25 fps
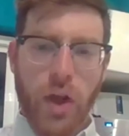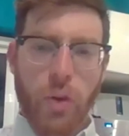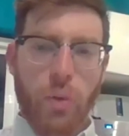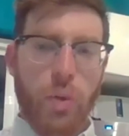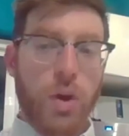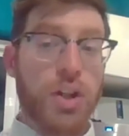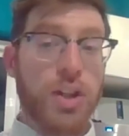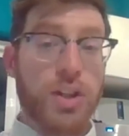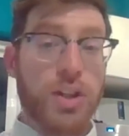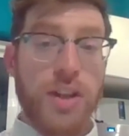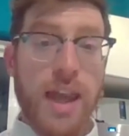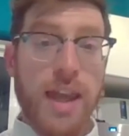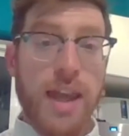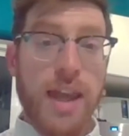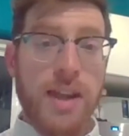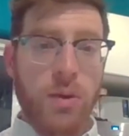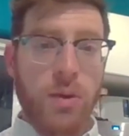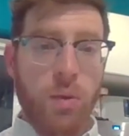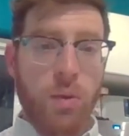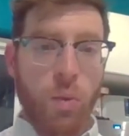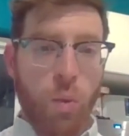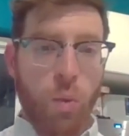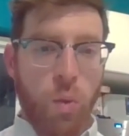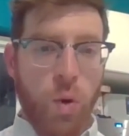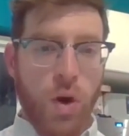which
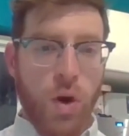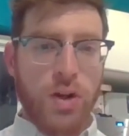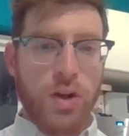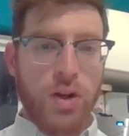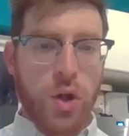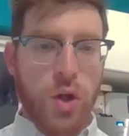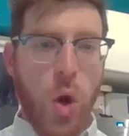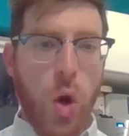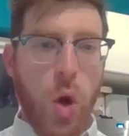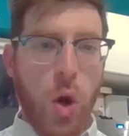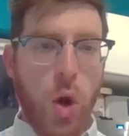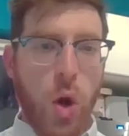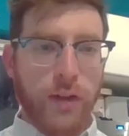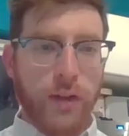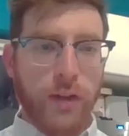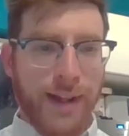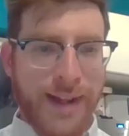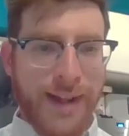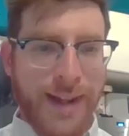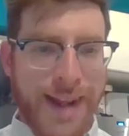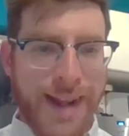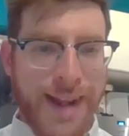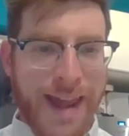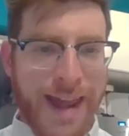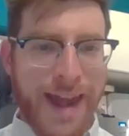they would not
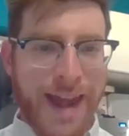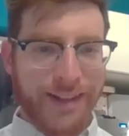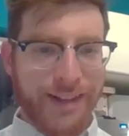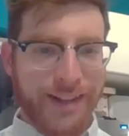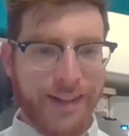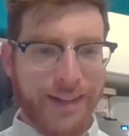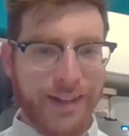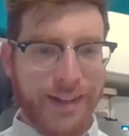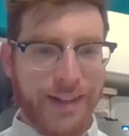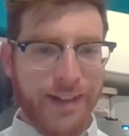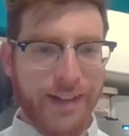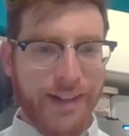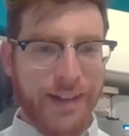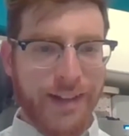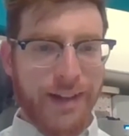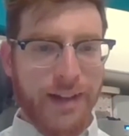let